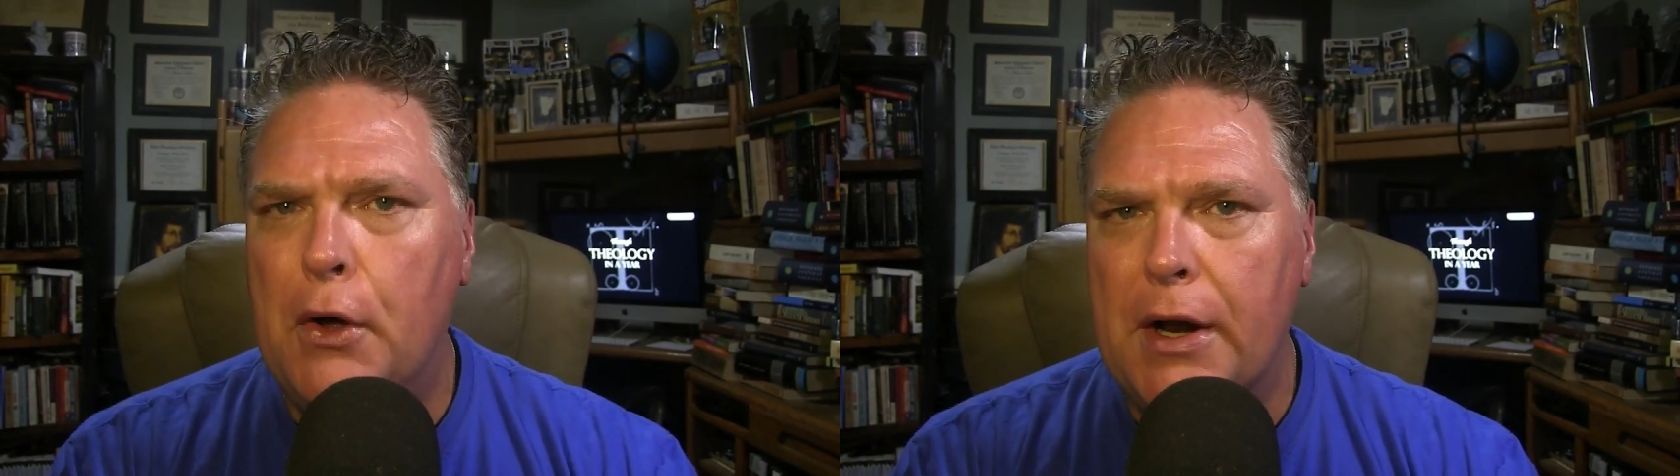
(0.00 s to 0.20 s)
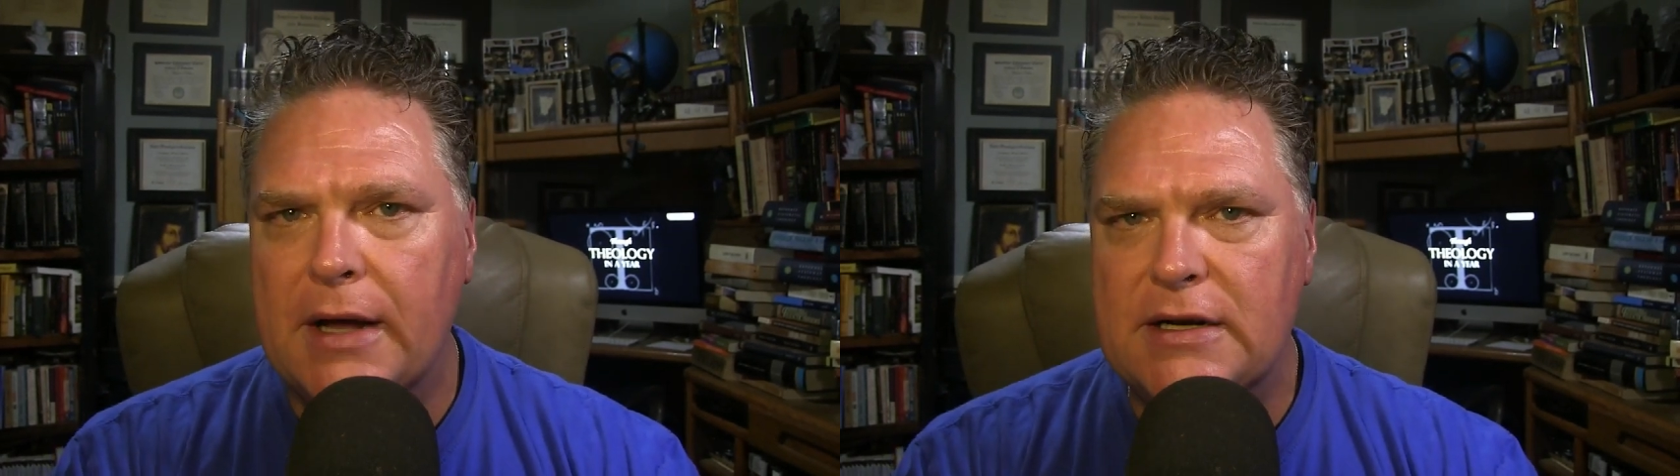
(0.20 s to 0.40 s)

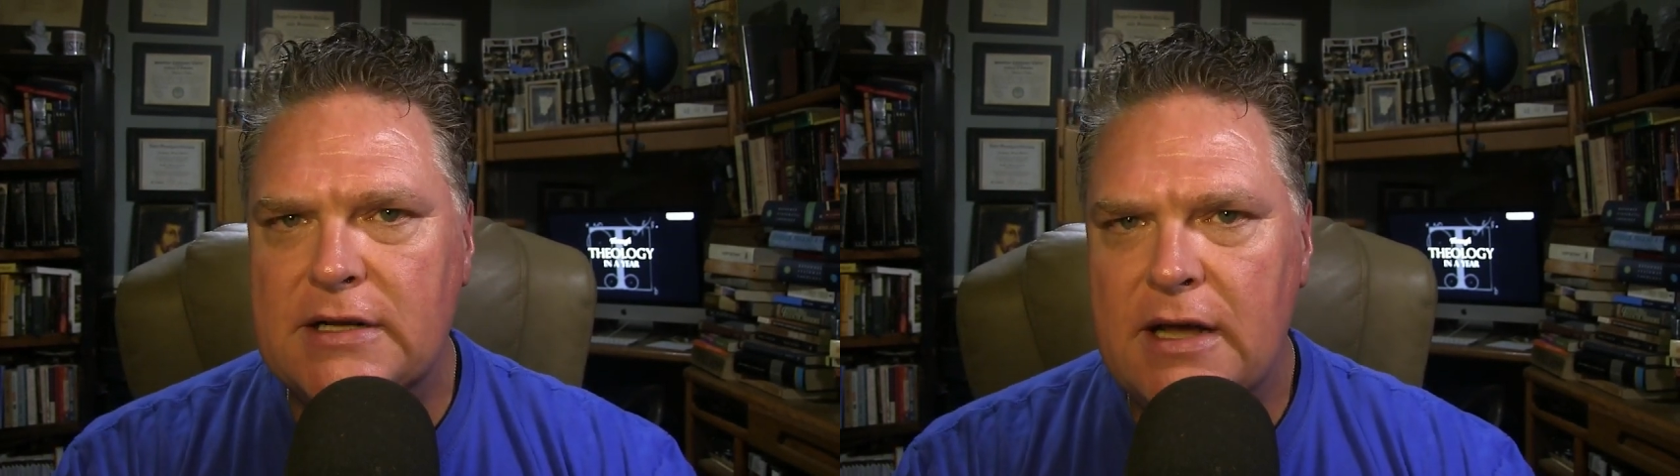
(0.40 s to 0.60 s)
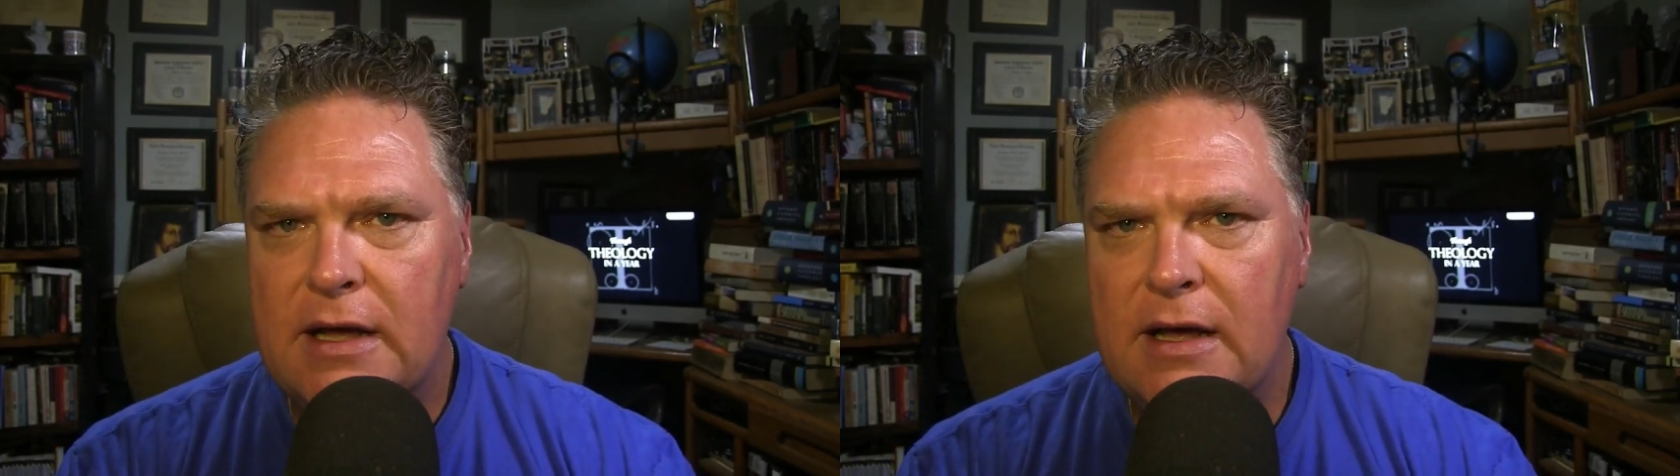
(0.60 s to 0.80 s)
it
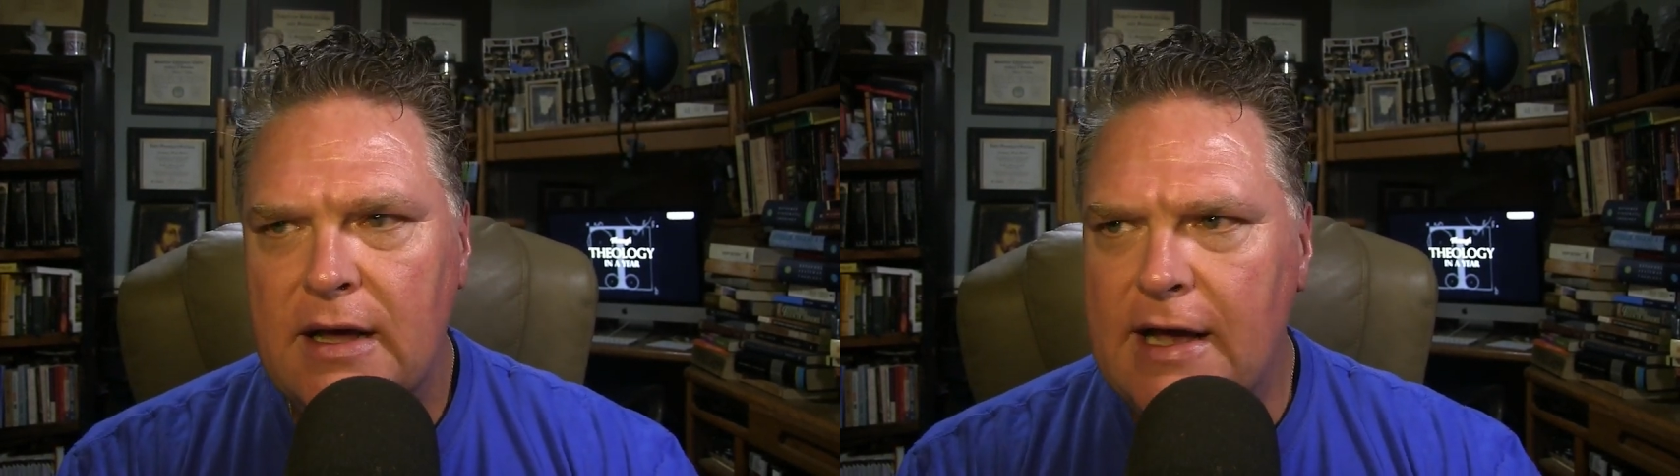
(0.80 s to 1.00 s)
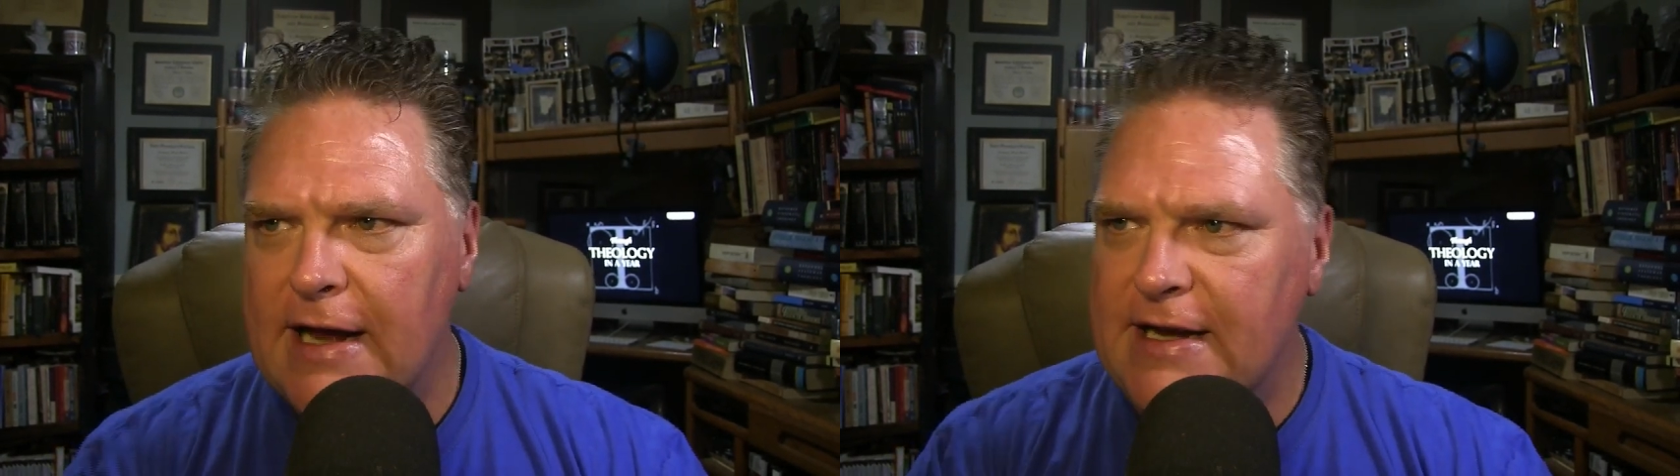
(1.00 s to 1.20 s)

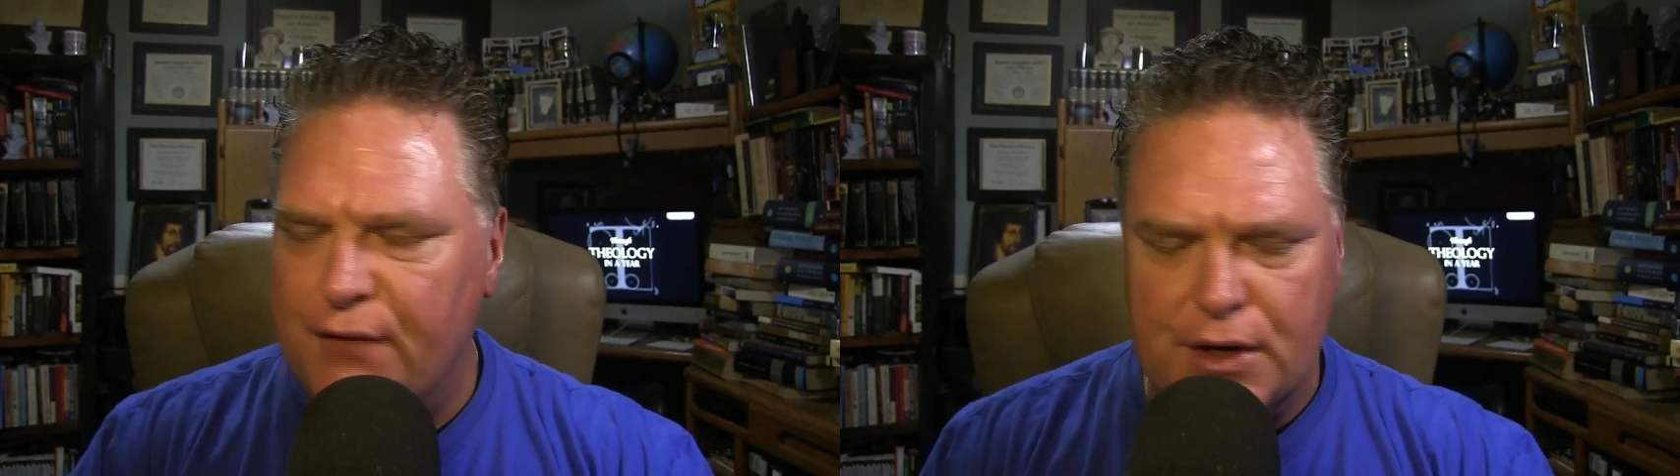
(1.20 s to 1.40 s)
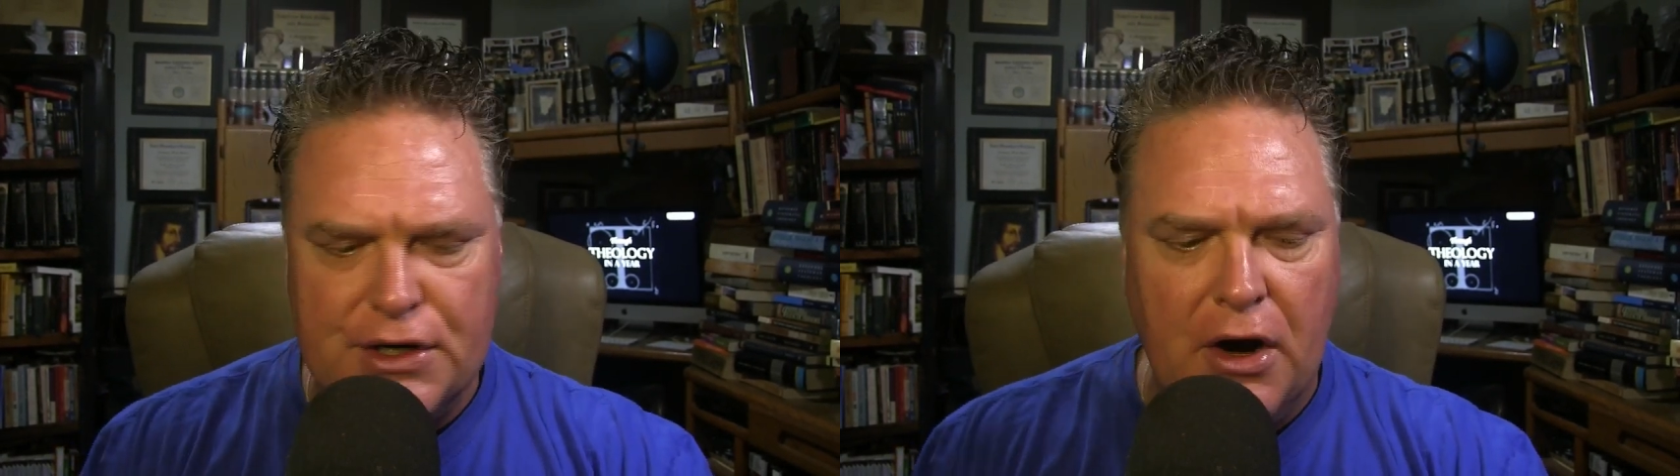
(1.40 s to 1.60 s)
in
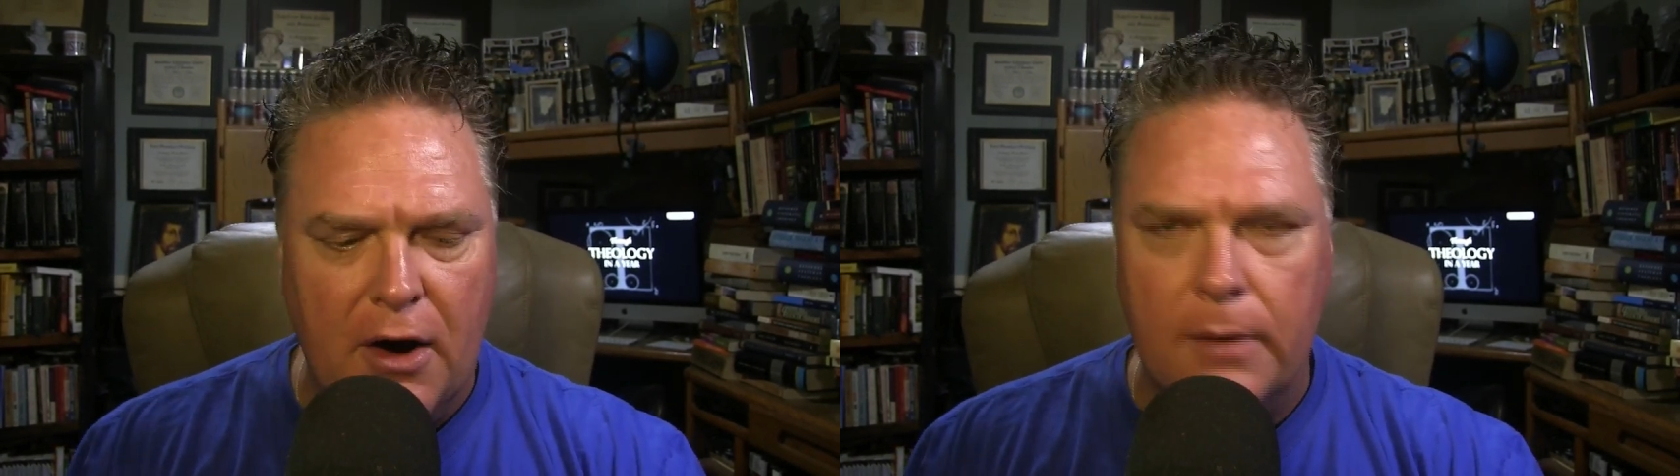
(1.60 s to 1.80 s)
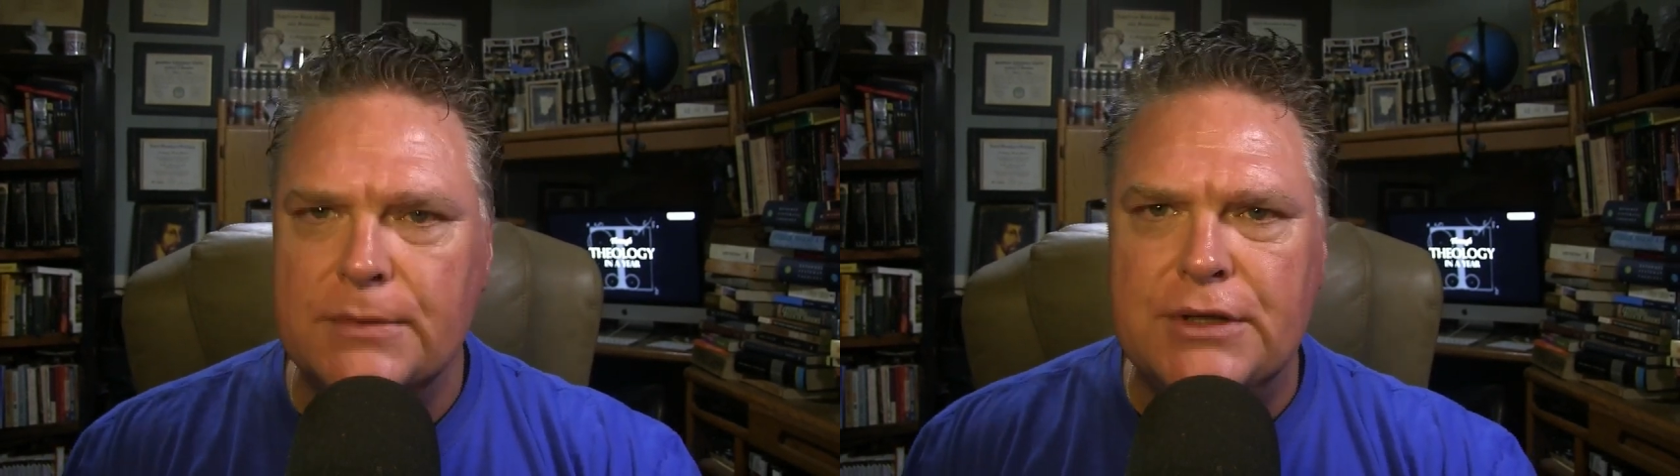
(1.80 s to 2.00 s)
different terms.